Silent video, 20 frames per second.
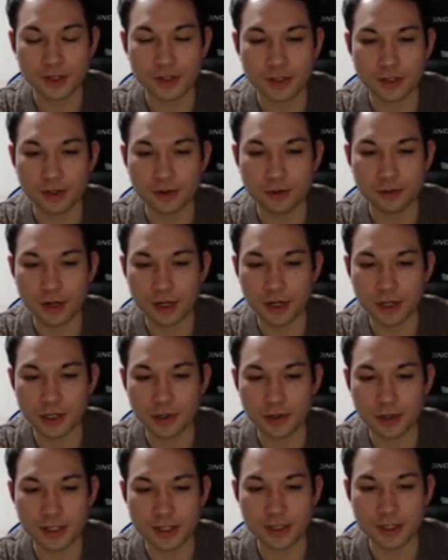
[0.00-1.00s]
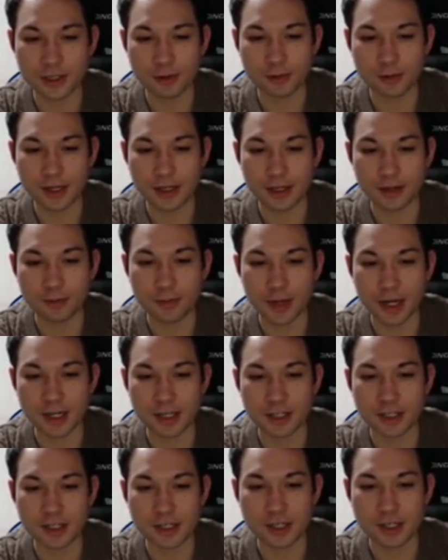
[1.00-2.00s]
So you can see white can
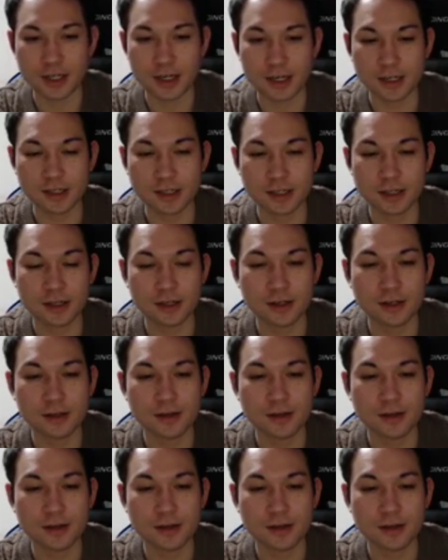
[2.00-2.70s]
manage to connect.